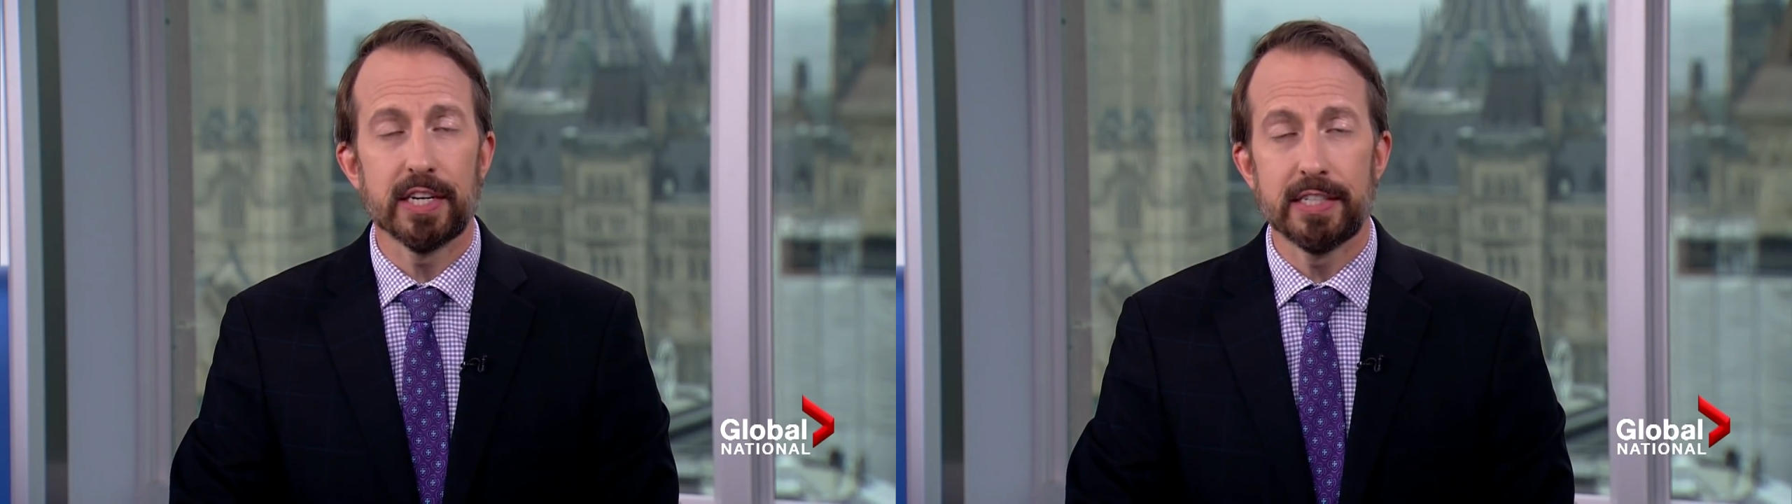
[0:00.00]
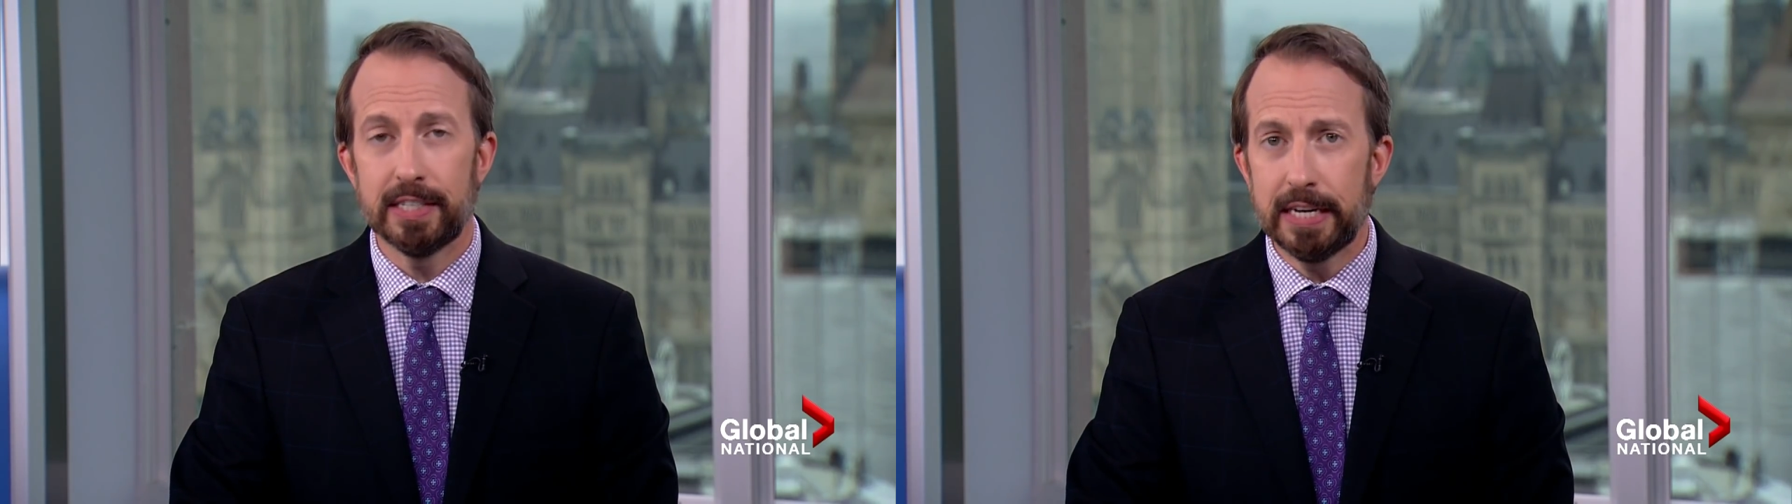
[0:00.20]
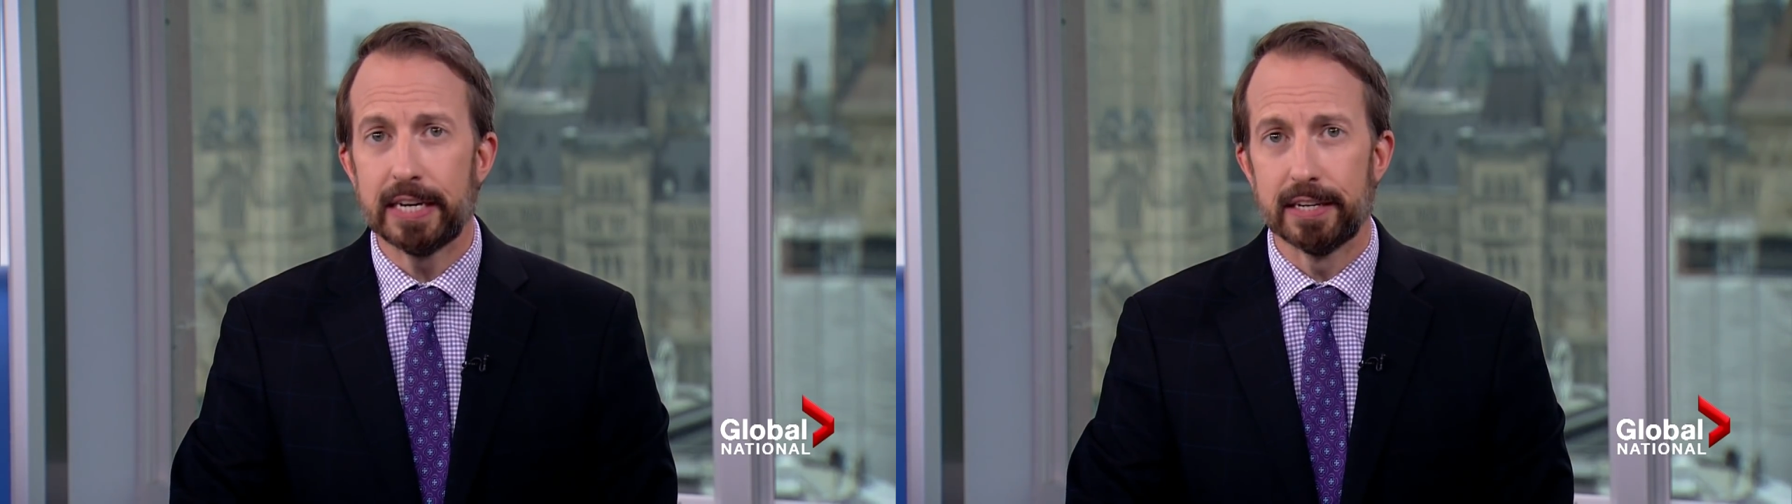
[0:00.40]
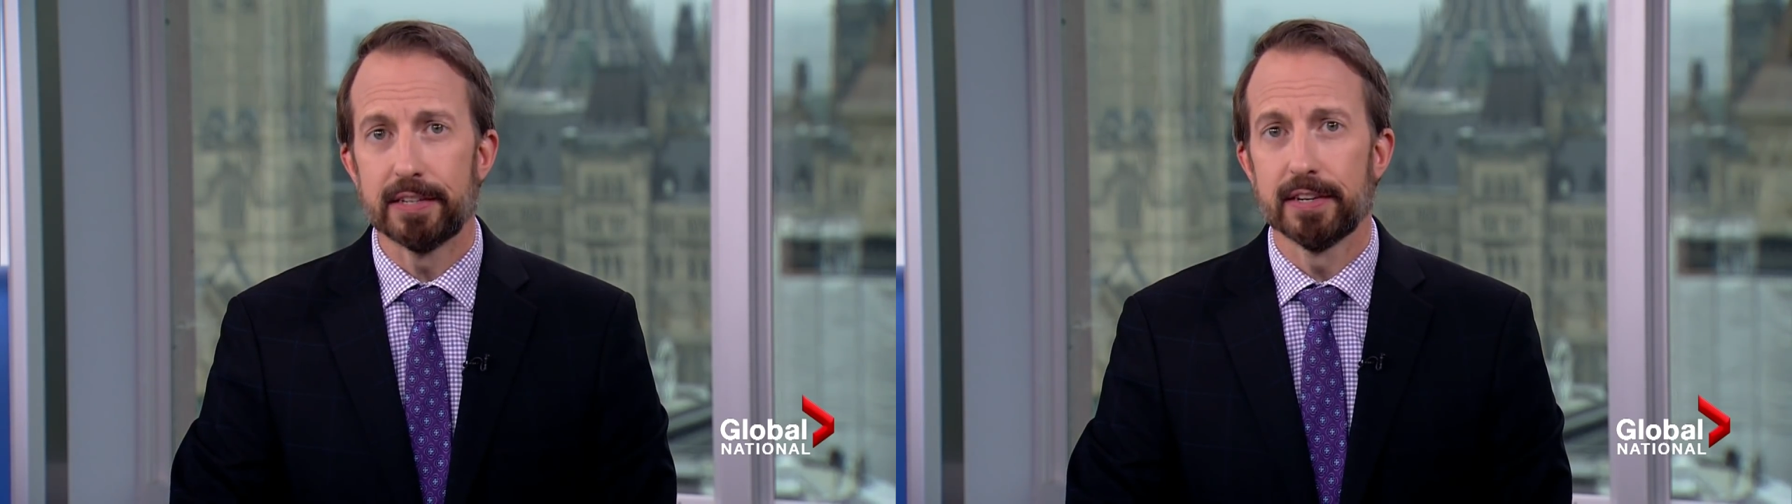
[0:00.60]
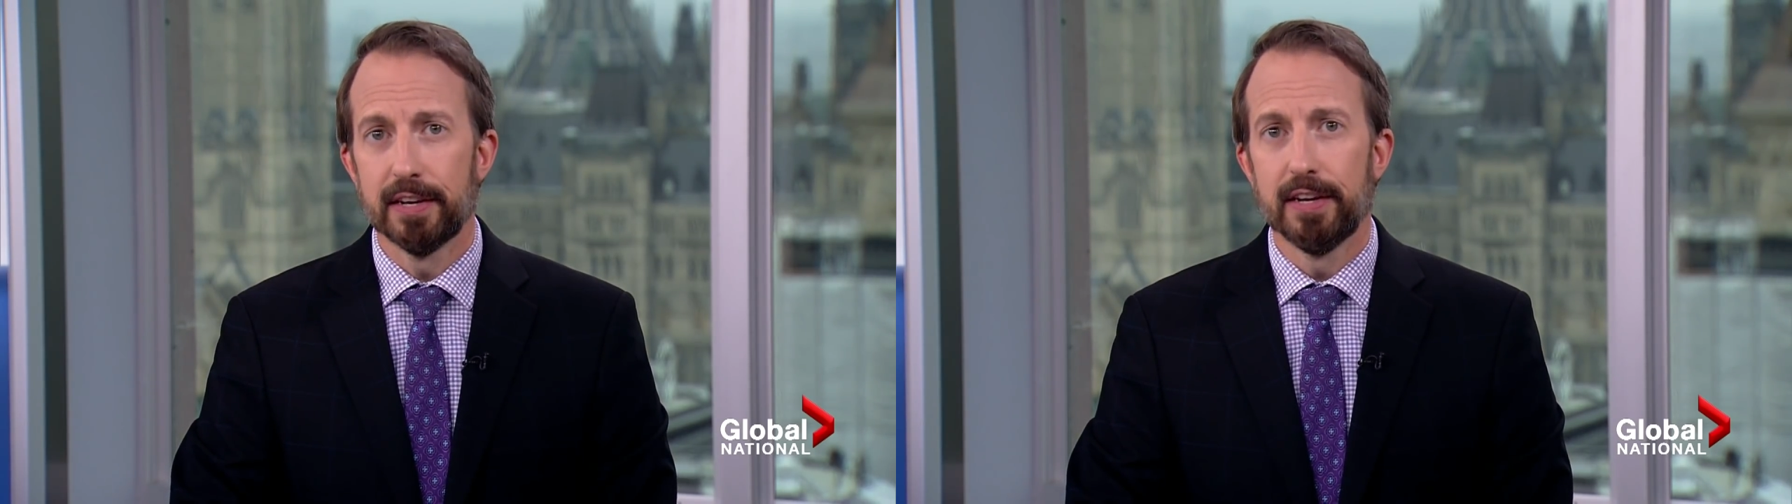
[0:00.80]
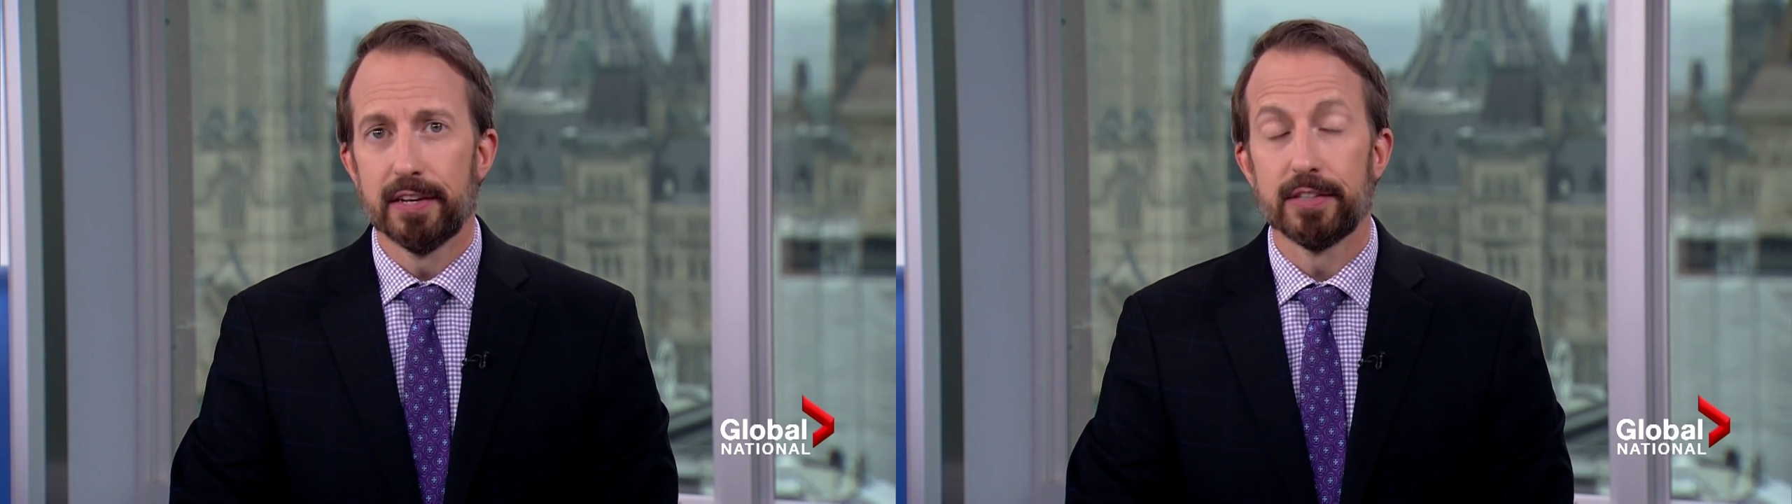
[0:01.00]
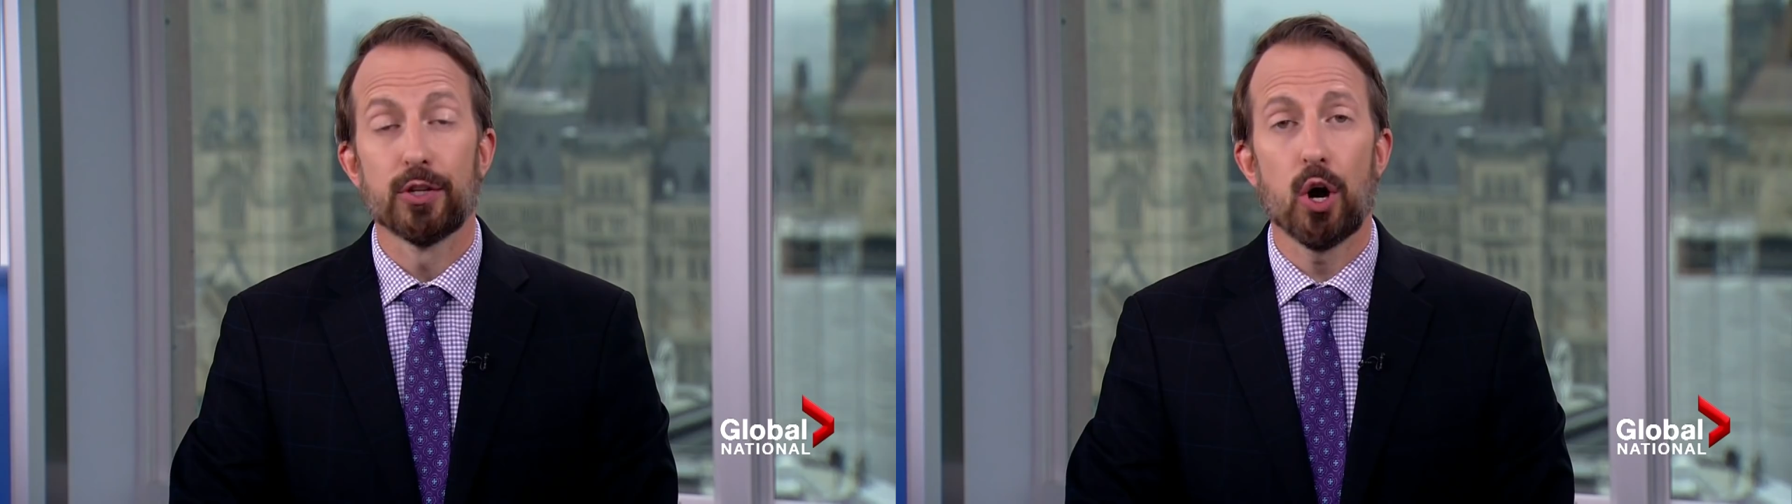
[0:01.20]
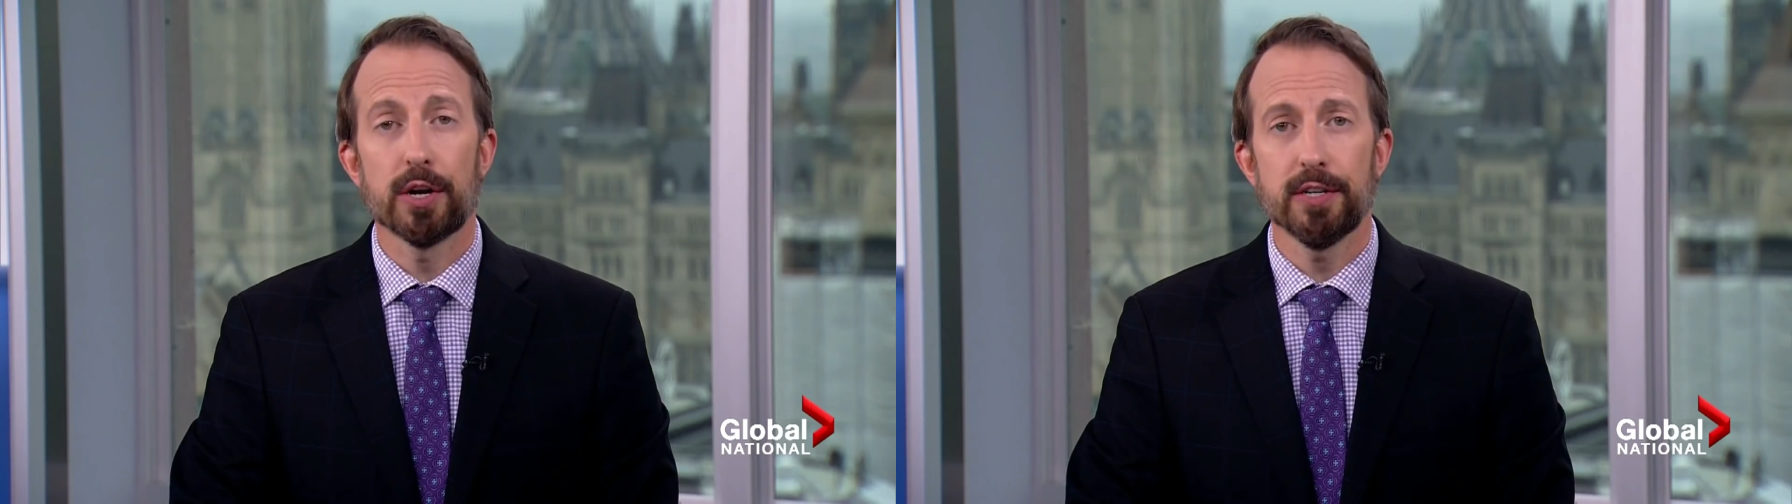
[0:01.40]
in need.
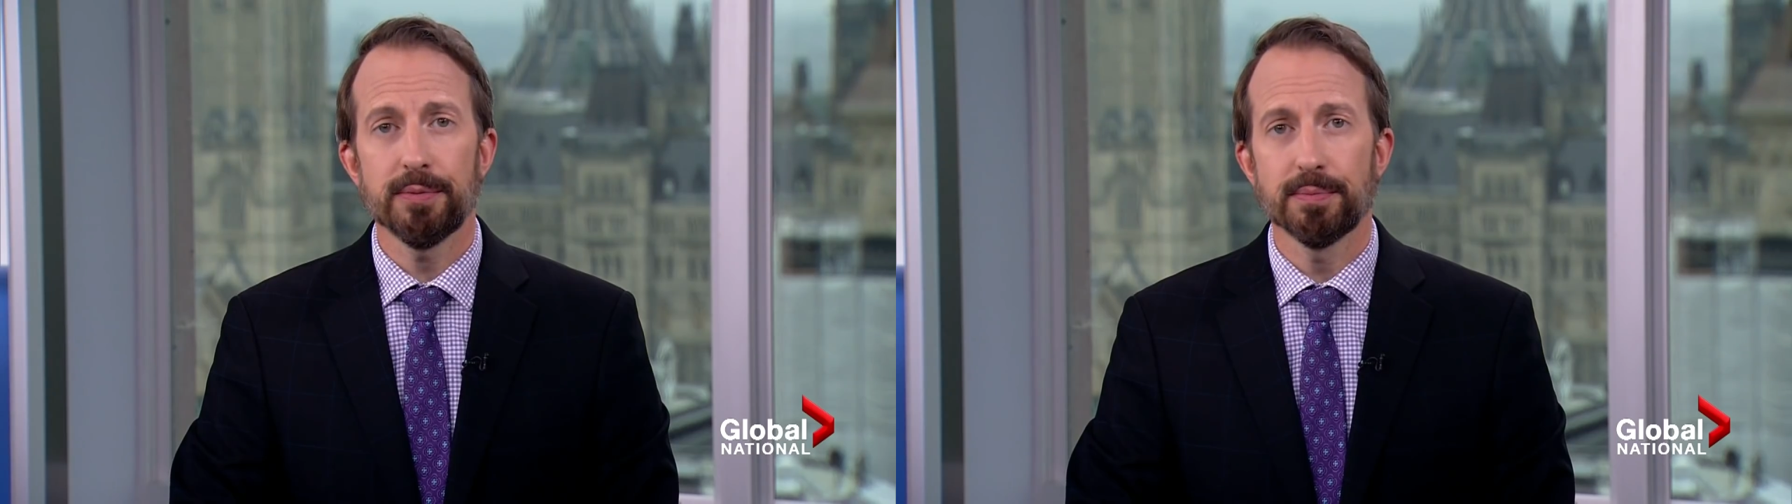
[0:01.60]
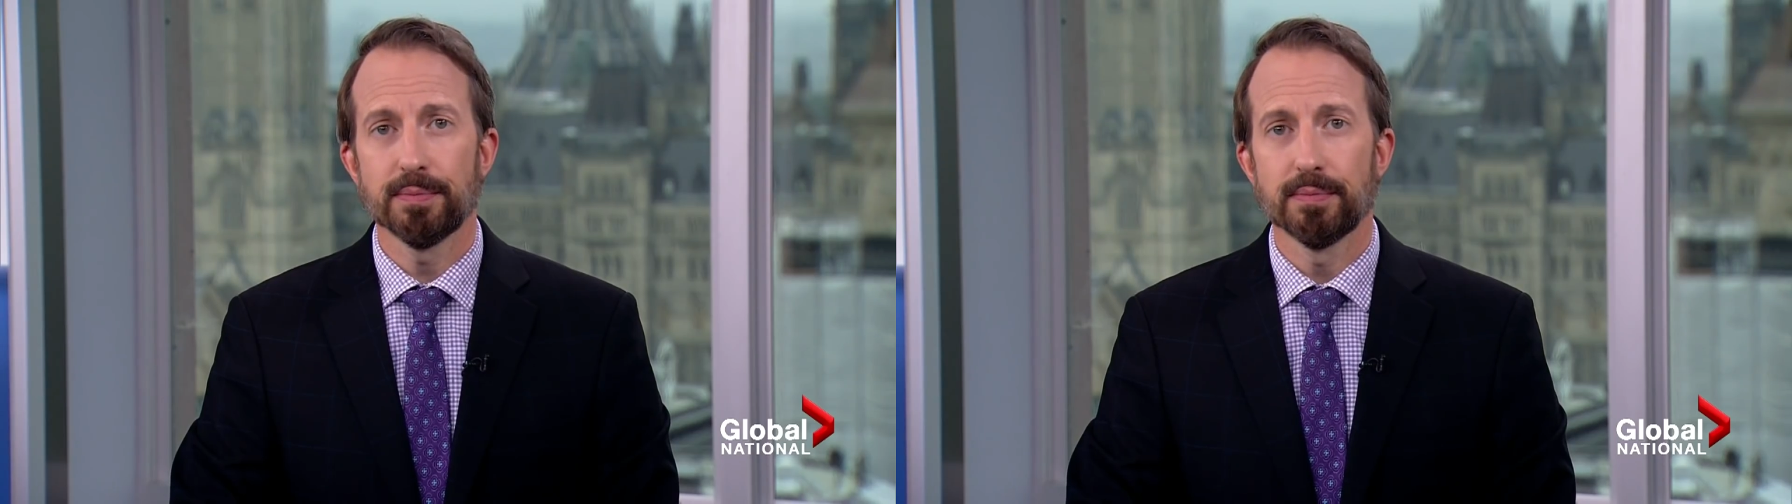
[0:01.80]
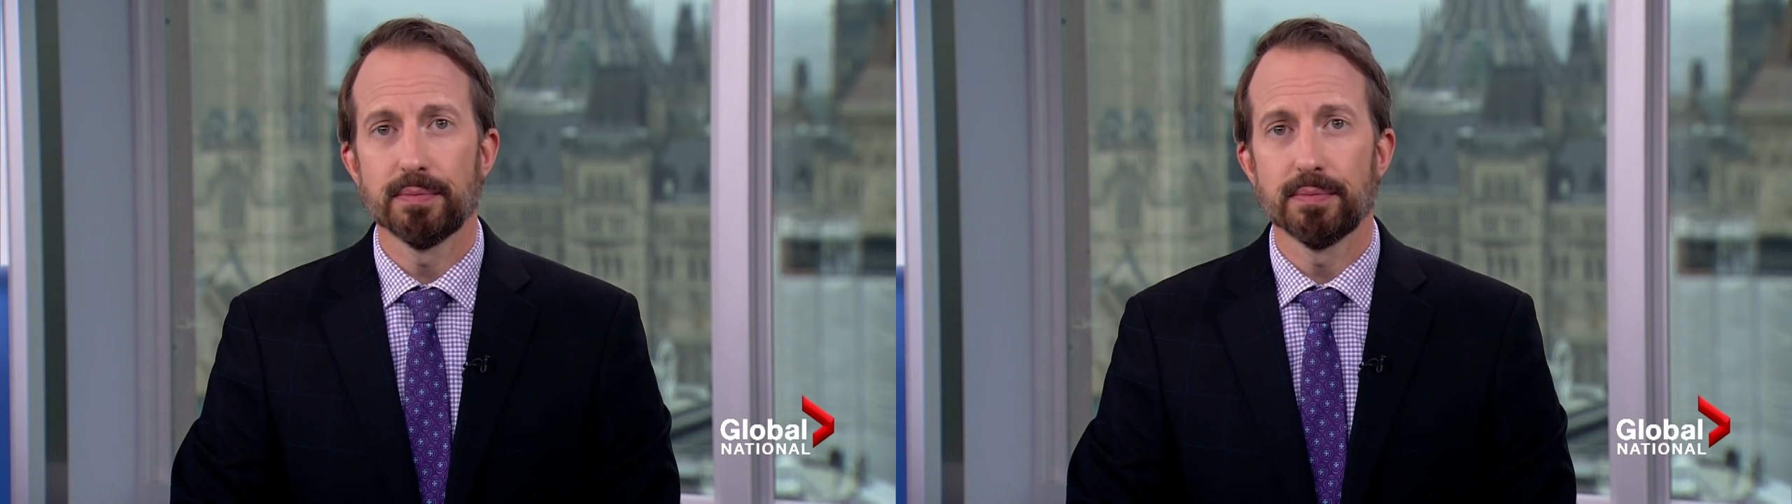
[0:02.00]
Donna?